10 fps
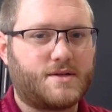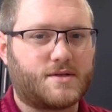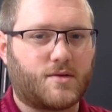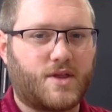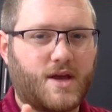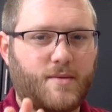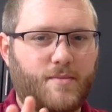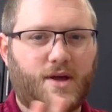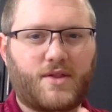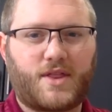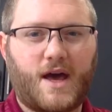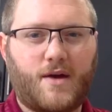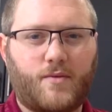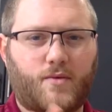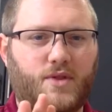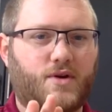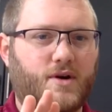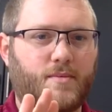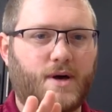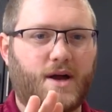so think about that when we
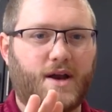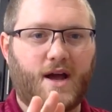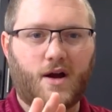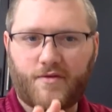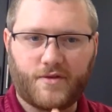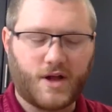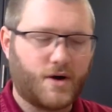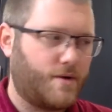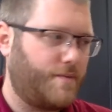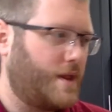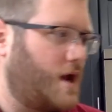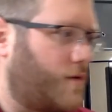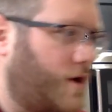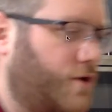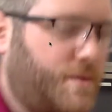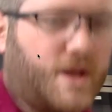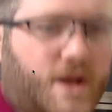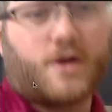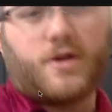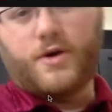talk about airflow, right? It'll be in
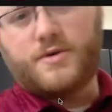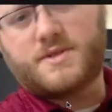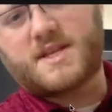a closed